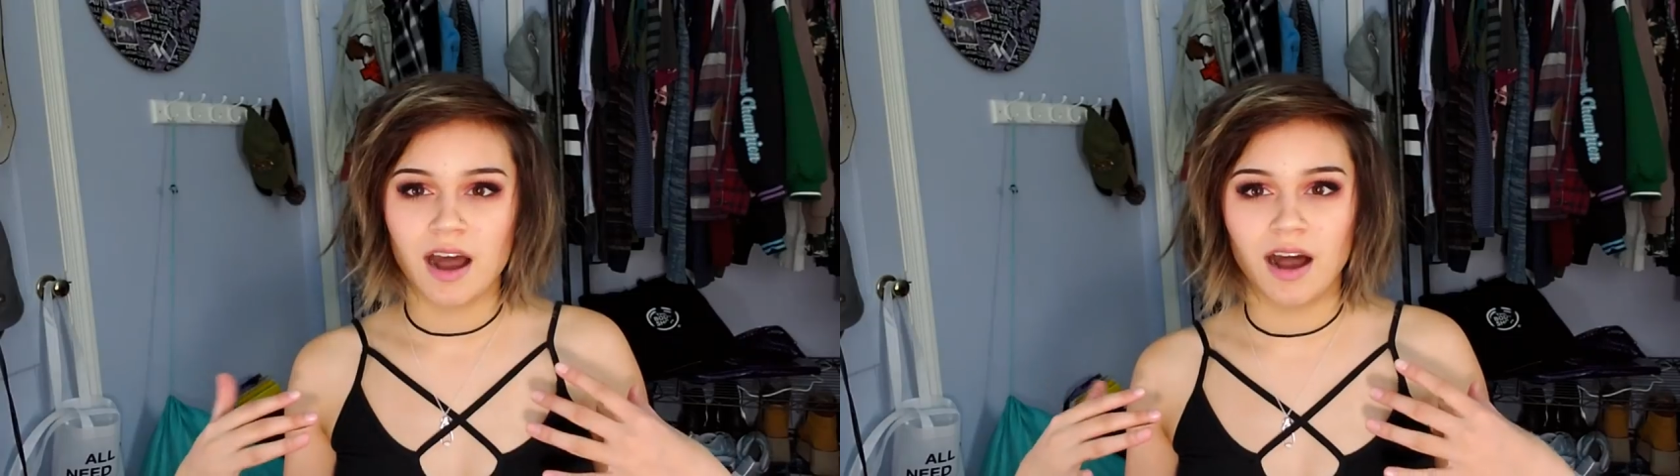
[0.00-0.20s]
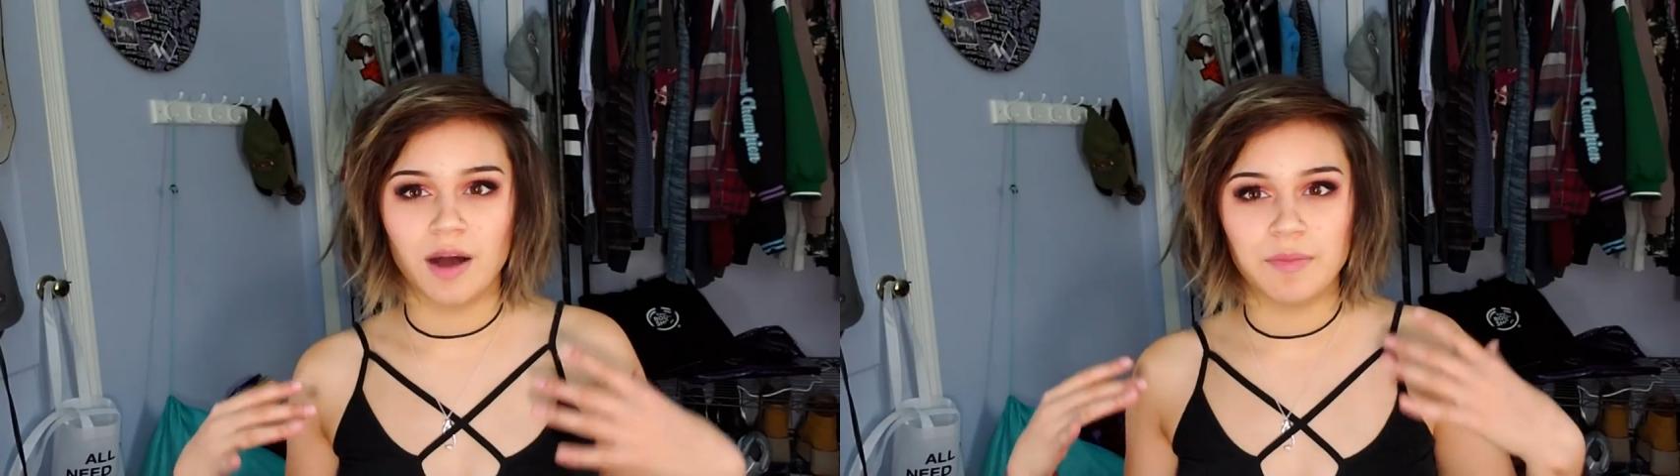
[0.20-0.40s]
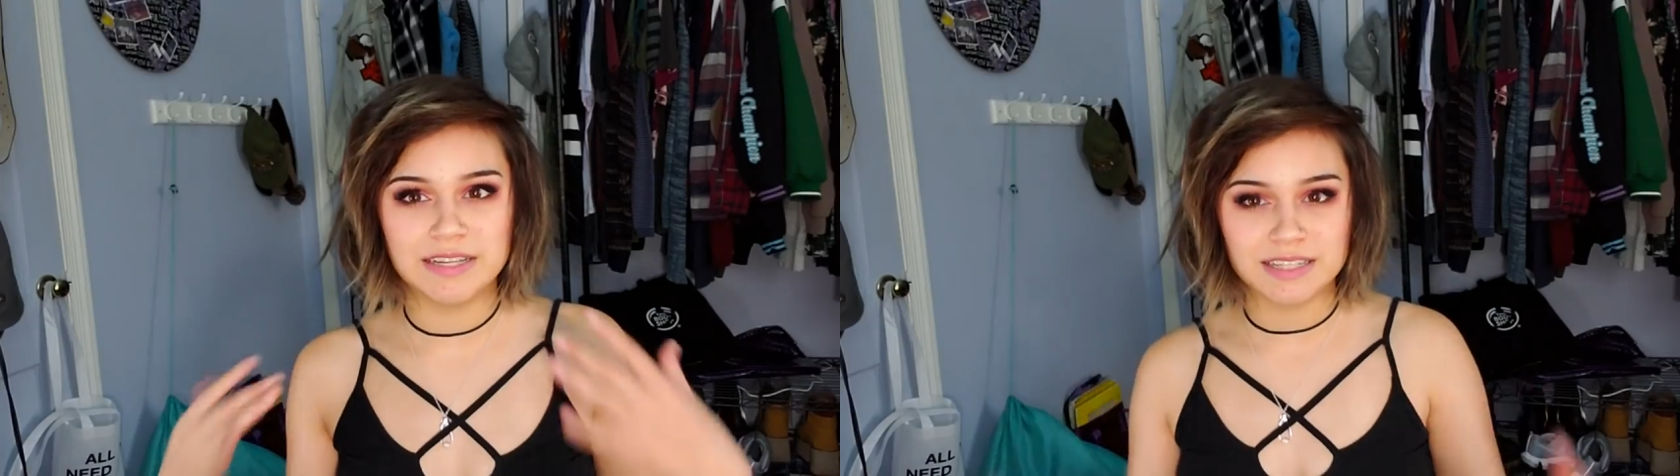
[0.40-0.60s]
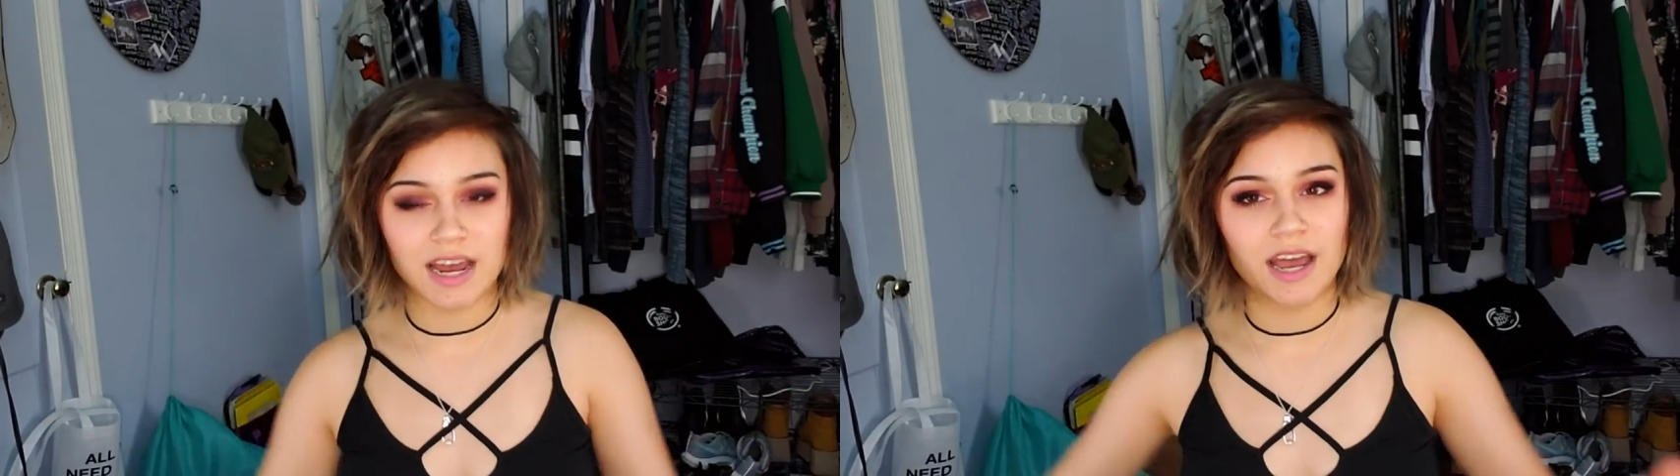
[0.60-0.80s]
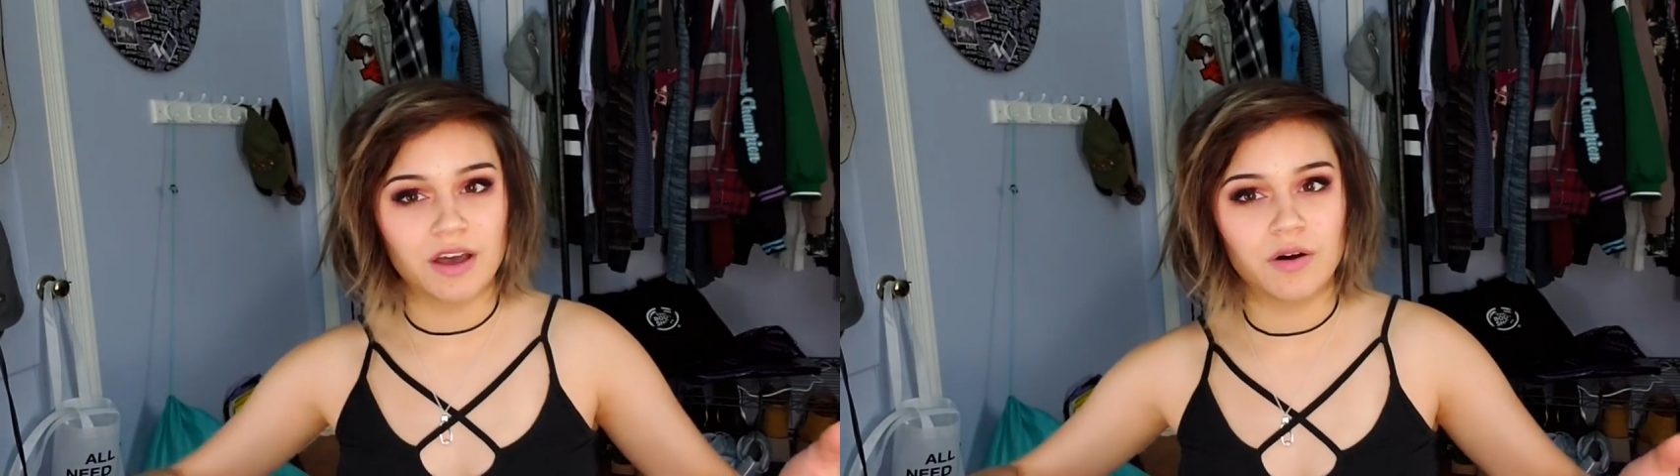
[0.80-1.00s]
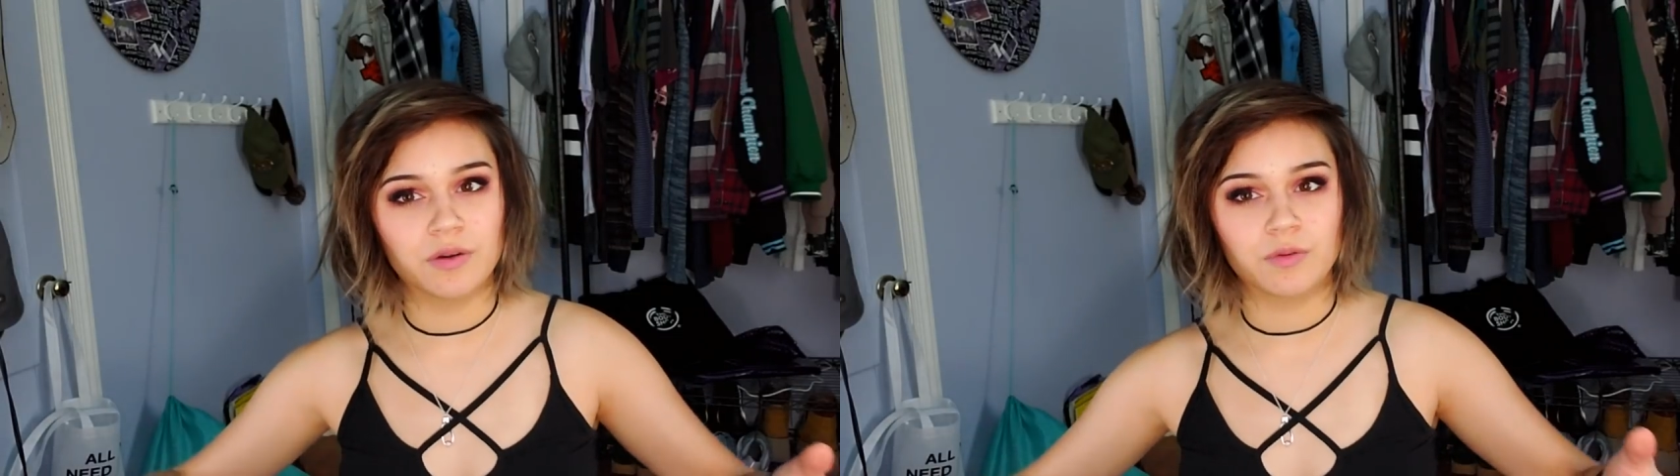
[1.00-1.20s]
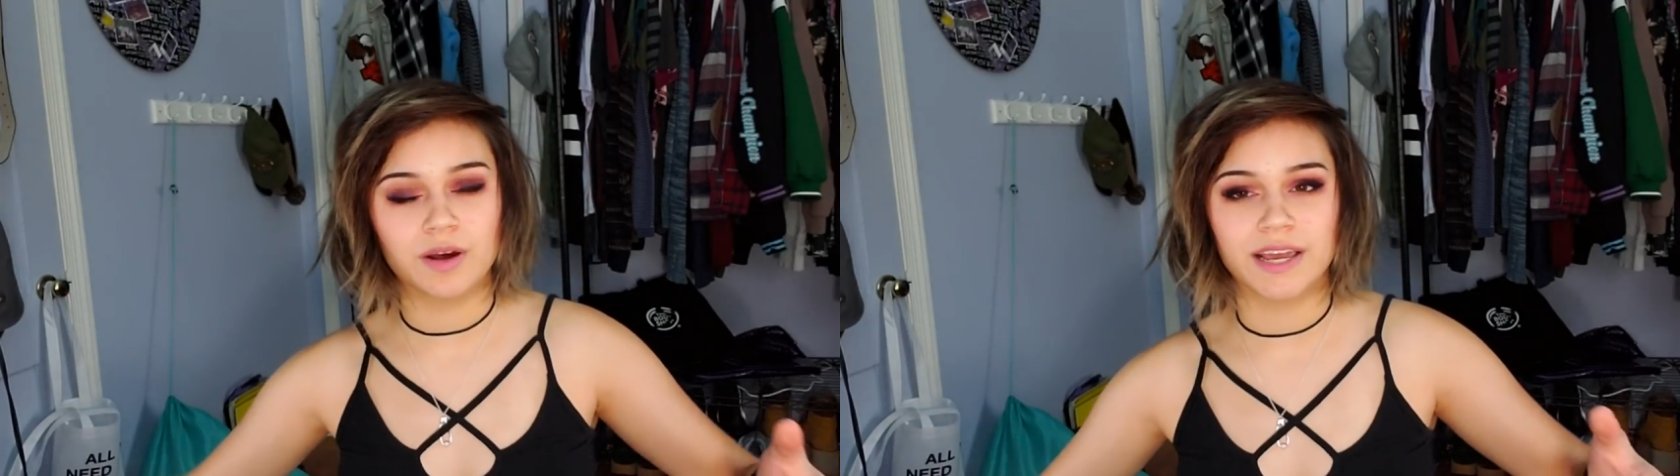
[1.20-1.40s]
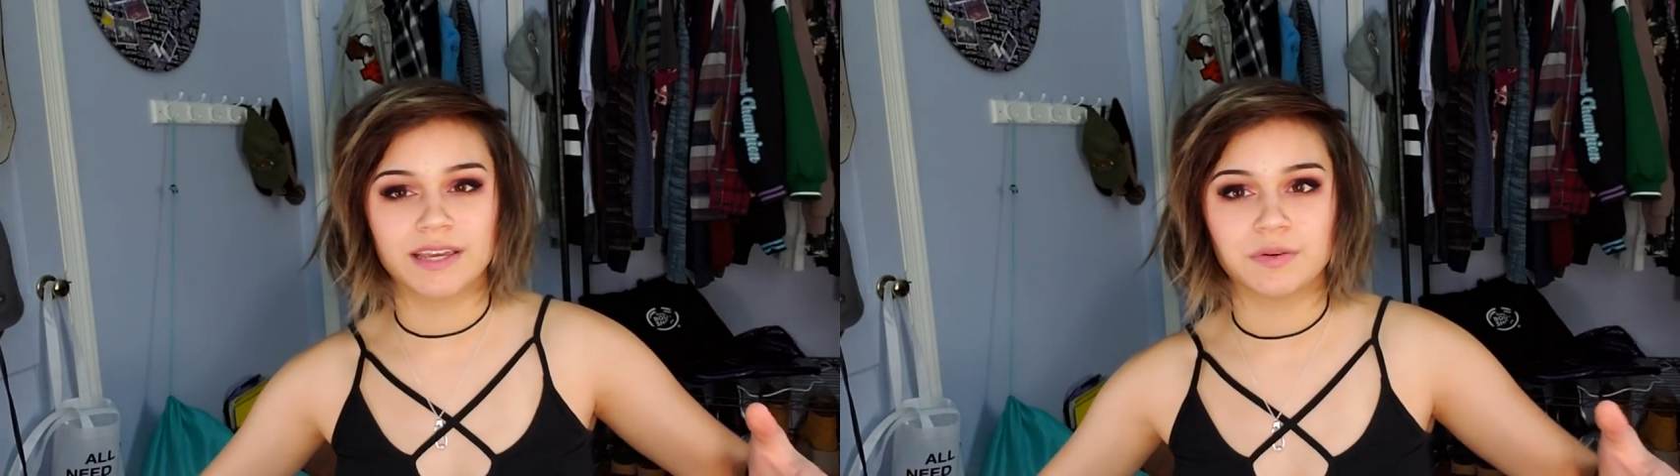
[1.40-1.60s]
uh, my style and
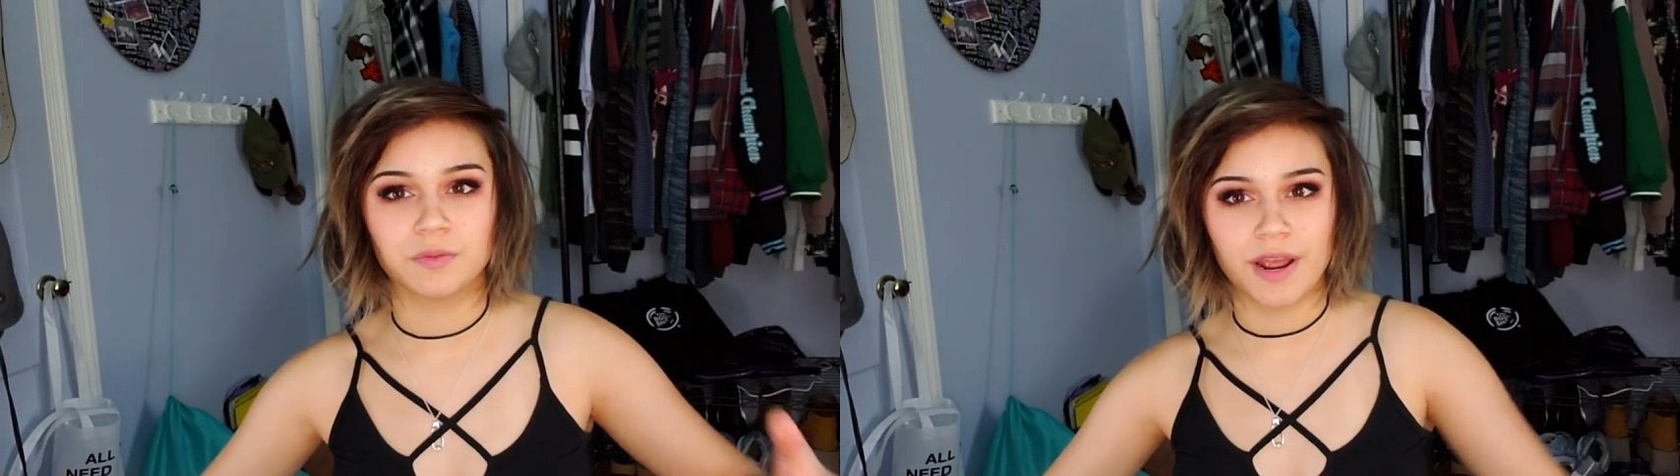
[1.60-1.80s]
what I can